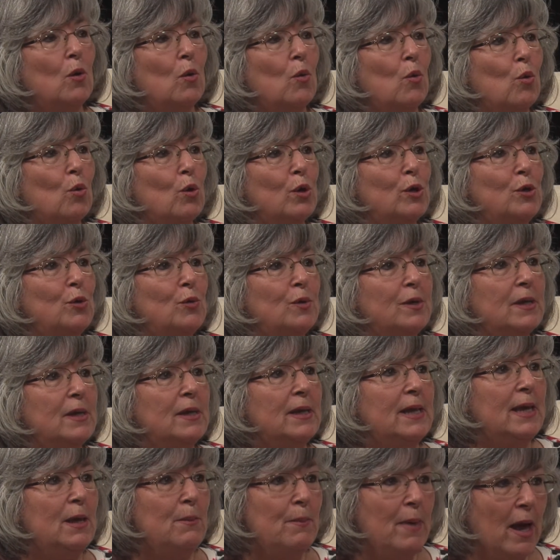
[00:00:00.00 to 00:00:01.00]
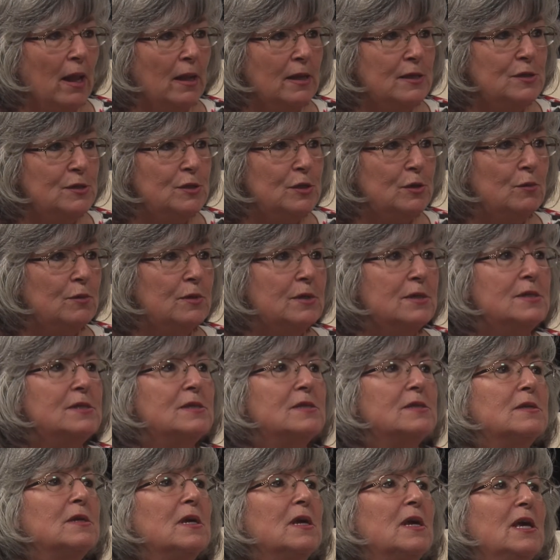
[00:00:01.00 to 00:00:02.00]
or you can email it to
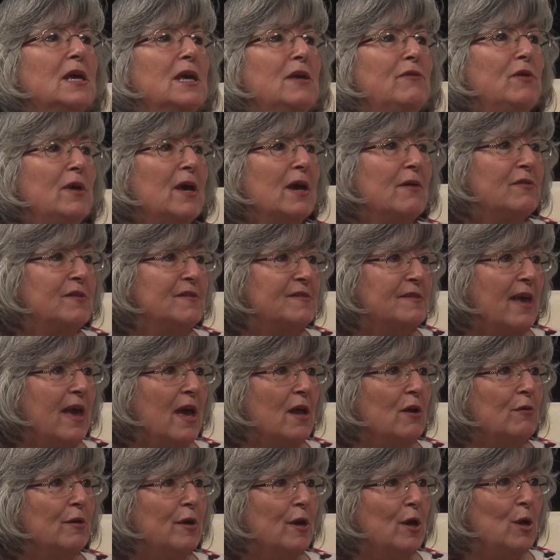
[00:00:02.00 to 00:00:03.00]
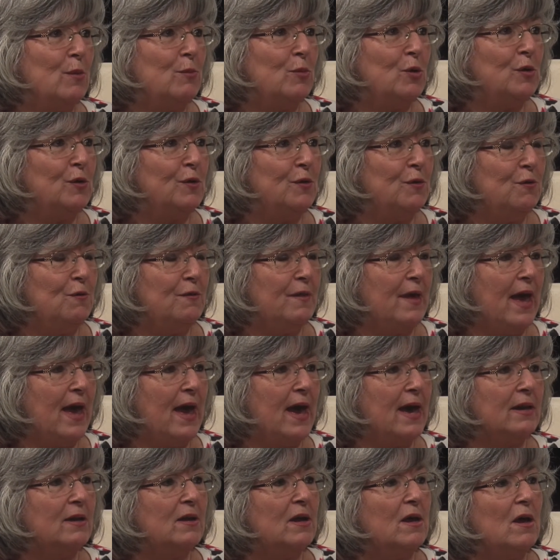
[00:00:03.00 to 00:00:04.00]
us. If you have a scanner at home, you can do
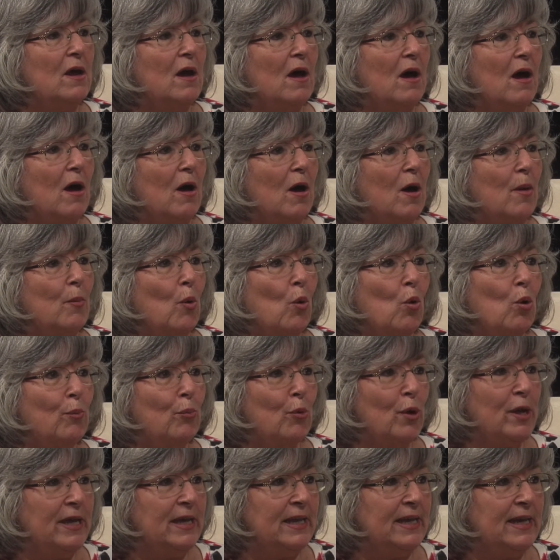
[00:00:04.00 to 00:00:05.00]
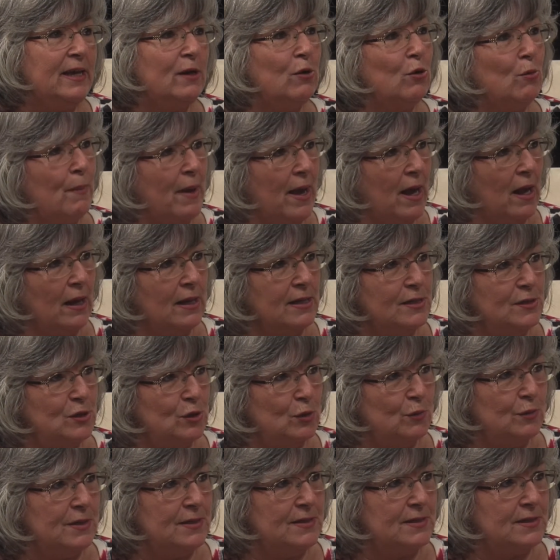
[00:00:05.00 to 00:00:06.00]
that, um, or bring it in or mail it to
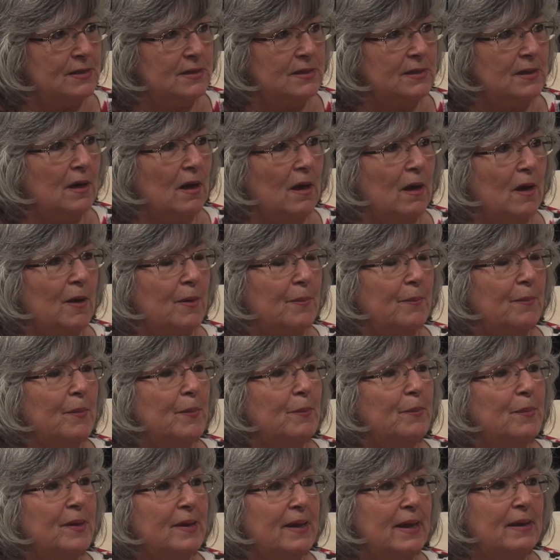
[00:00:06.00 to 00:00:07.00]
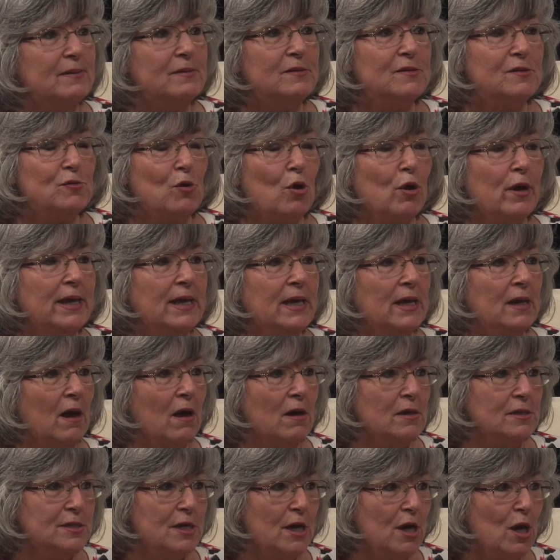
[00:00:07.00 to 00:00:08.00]
us. Um, but starting in
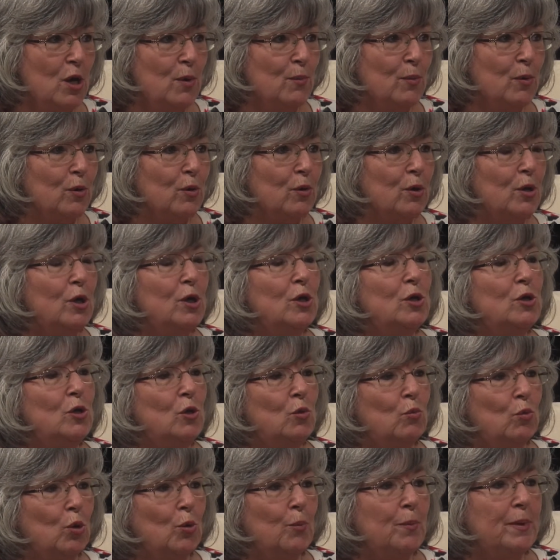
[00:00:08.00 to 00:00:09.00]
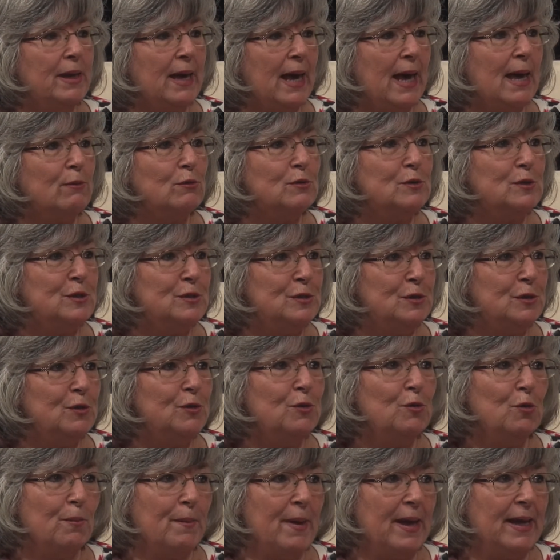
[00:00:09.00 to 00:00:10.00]
October, you will be able to do
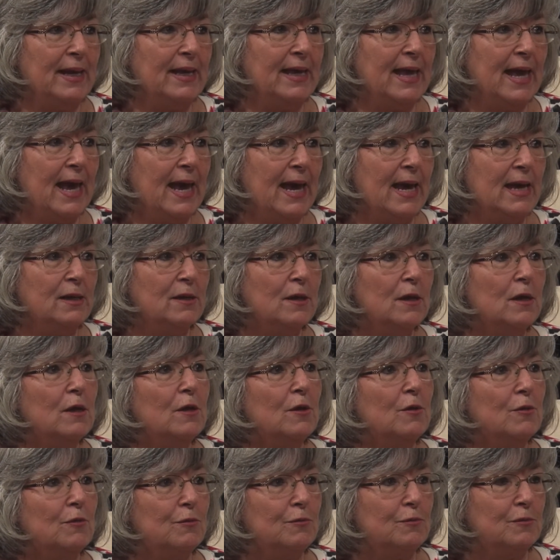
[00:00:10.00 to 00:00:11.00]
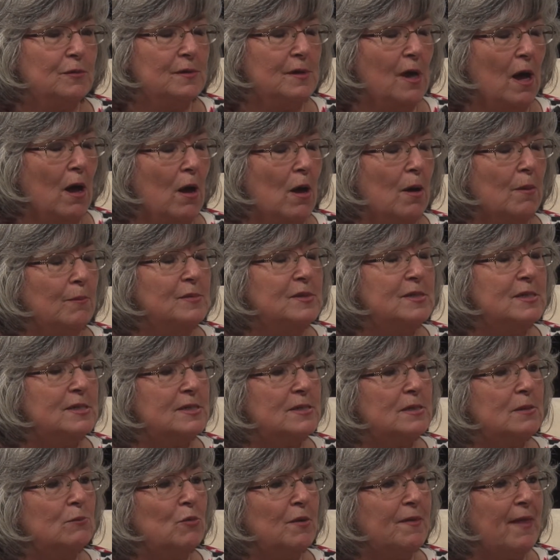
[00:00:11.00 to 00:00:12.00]
your Medicaid um,
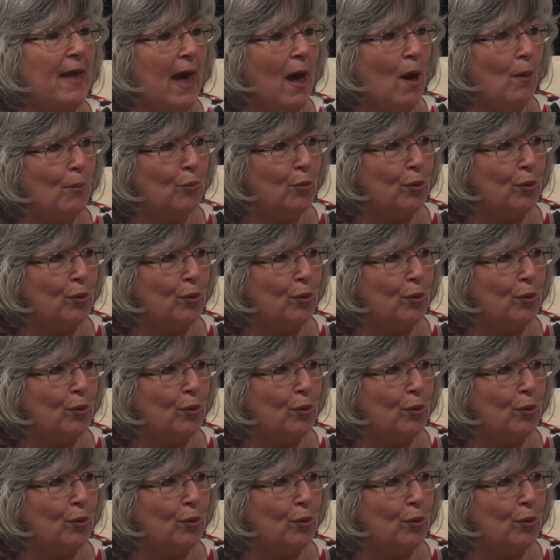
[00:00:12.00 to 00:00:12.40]
system without